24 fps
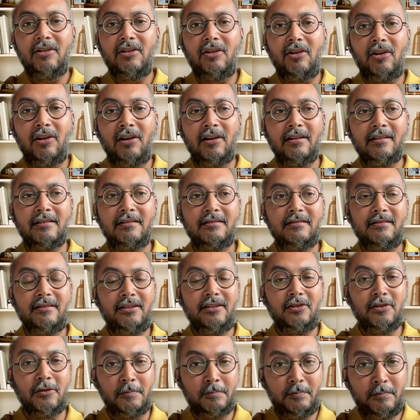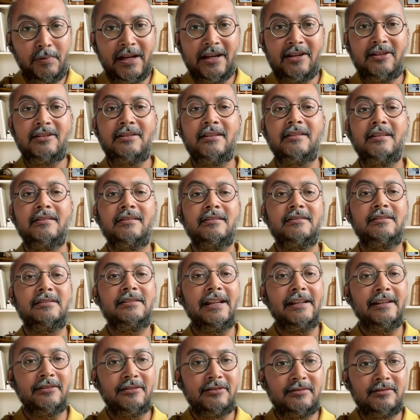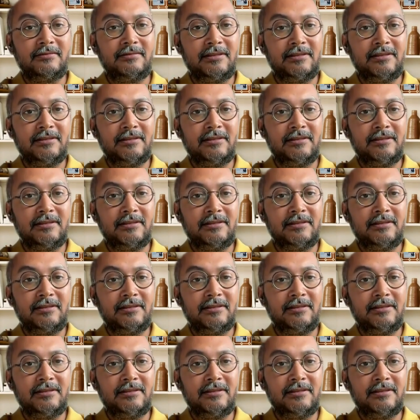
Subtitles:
on patience and